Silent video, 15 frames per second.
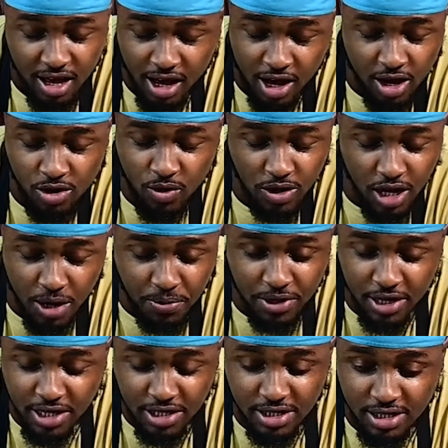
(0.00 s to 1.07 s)
don't know what happened
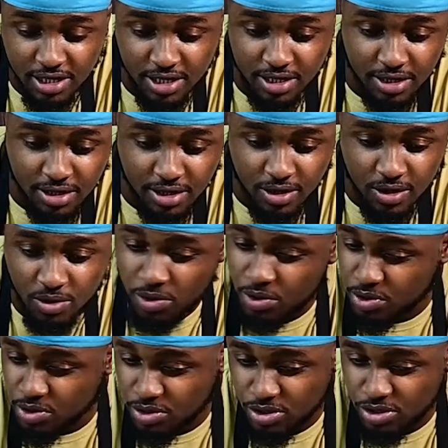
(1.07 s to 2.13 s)
yesterday
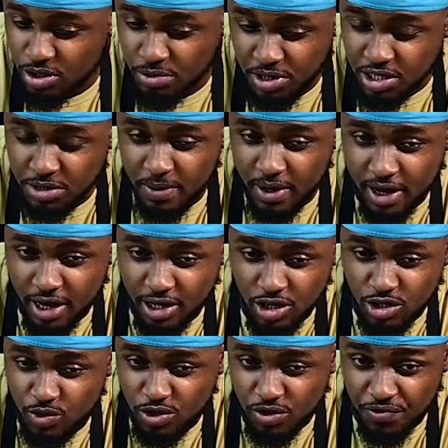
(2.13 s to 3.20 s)
or some days back. I
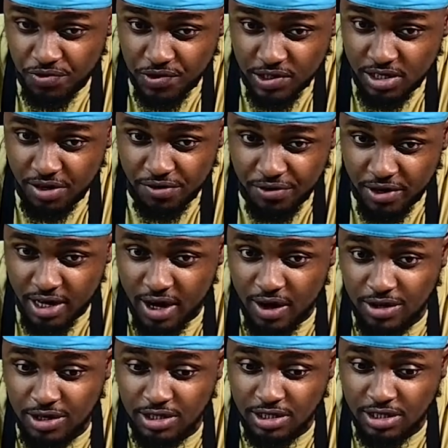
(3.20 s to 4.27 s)
just went to visit a friend that
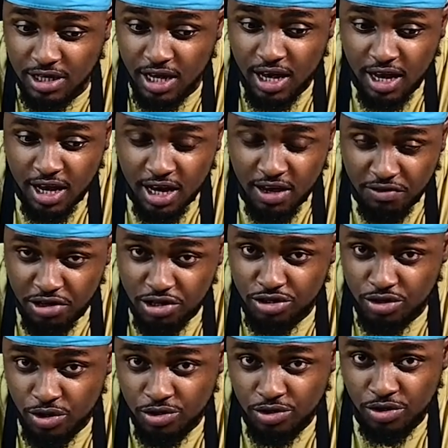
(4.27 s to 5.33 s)
was living in this
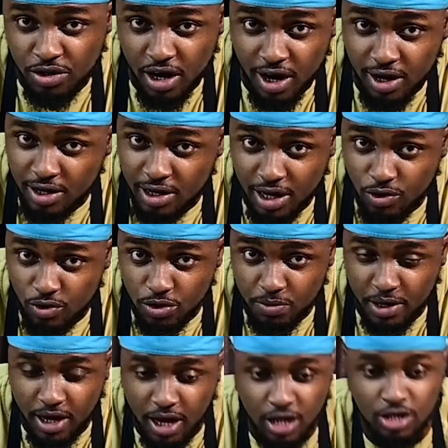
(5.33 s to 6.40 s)
country and an
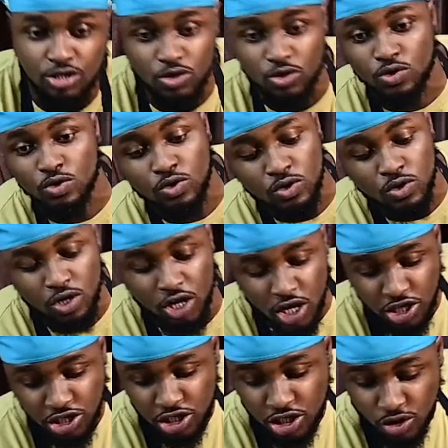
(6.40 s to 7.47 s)
Udbika. So
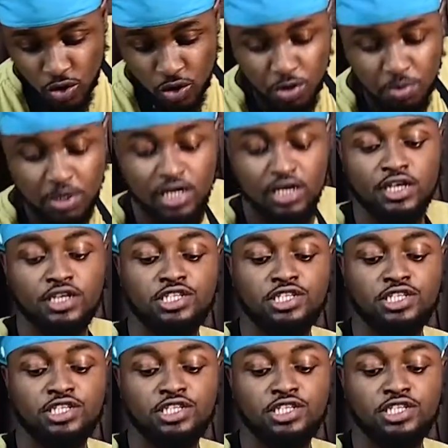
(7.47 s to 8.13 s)
she told me